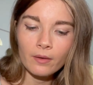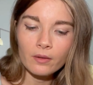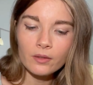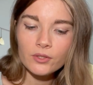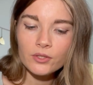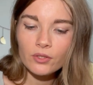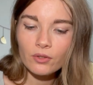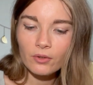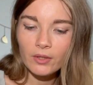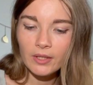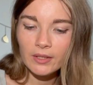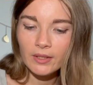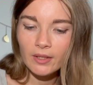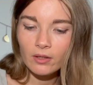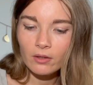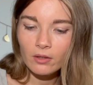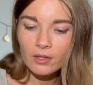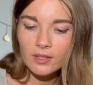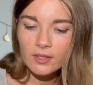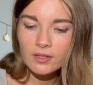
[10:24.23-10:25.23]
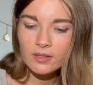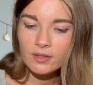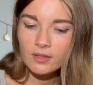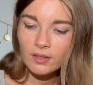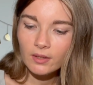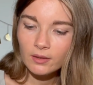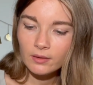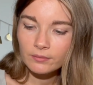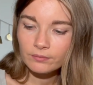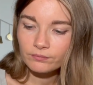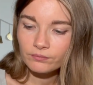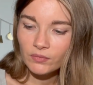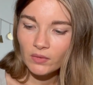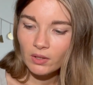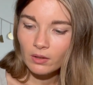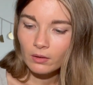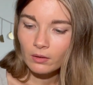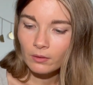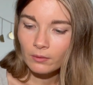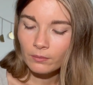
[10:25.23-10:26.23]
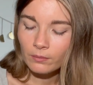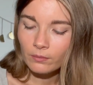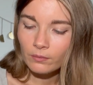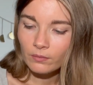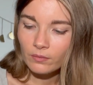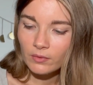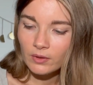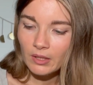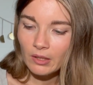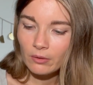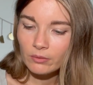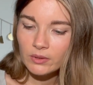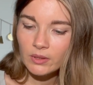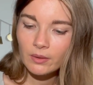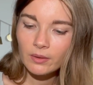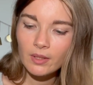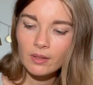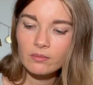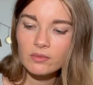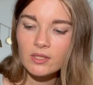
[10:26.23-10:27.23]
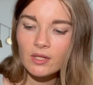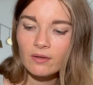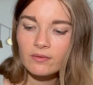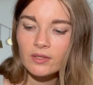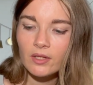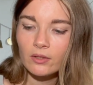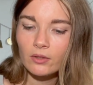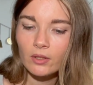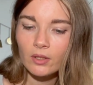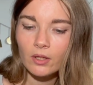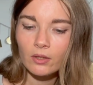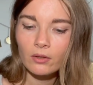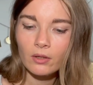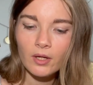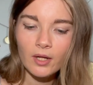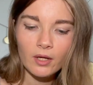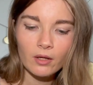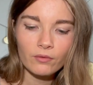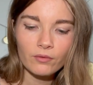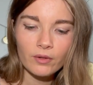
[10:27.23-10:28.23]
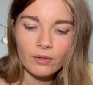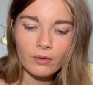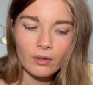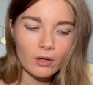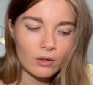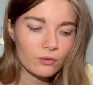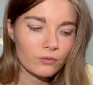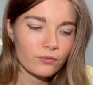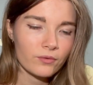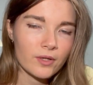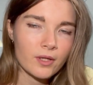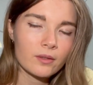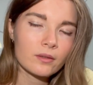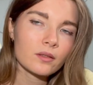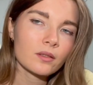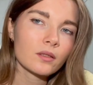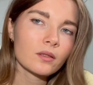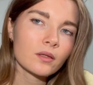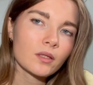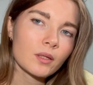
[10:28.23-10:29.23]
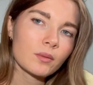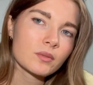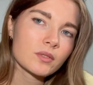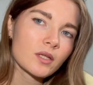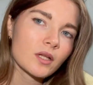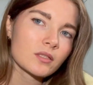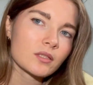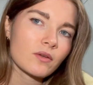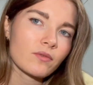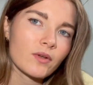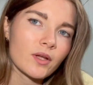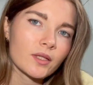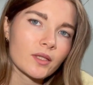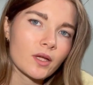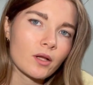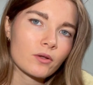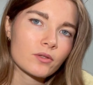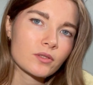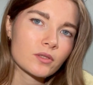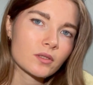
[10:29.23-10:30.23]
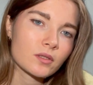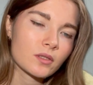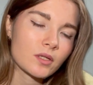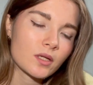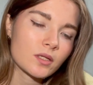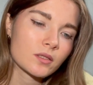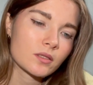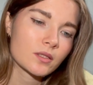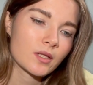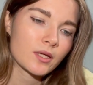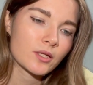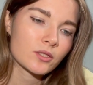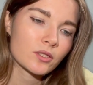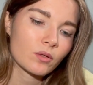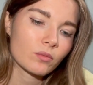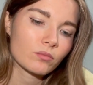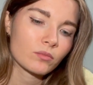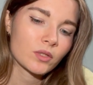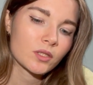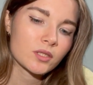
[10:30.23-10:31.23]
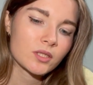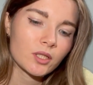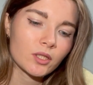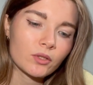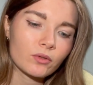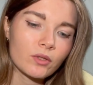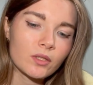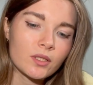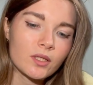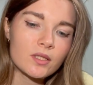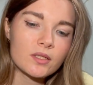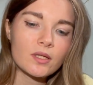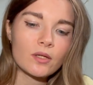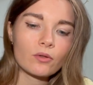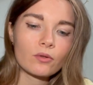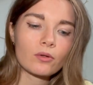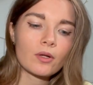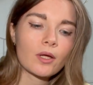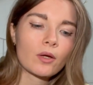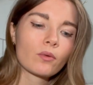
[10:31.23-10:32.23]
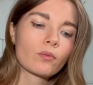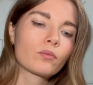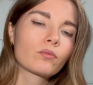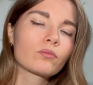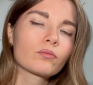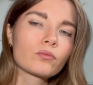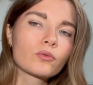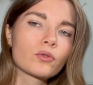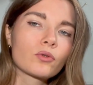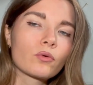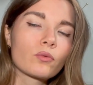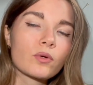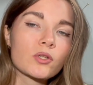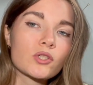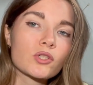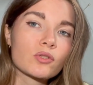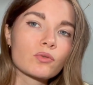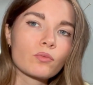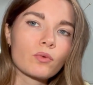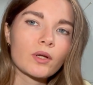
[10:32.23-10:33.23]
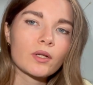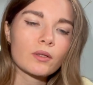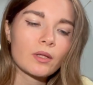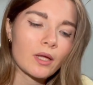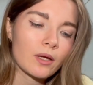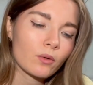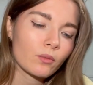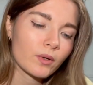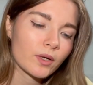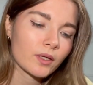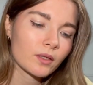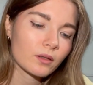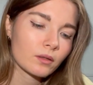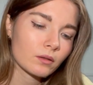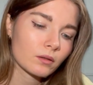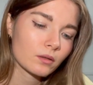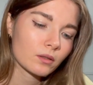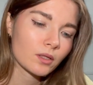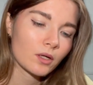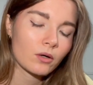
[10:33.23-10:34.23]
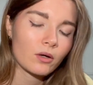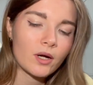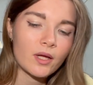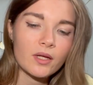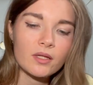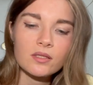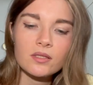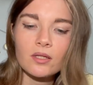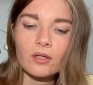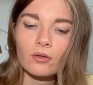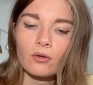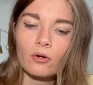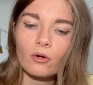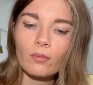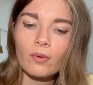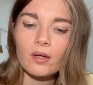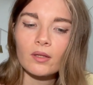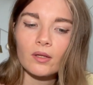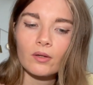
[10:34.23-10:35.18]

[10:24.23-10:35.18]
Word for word: So yeah, they are still doubting themselves, and they're not like very confident in themselves. I feel like there's like some insecurities. I don't like know which one, like why they are like insecure about.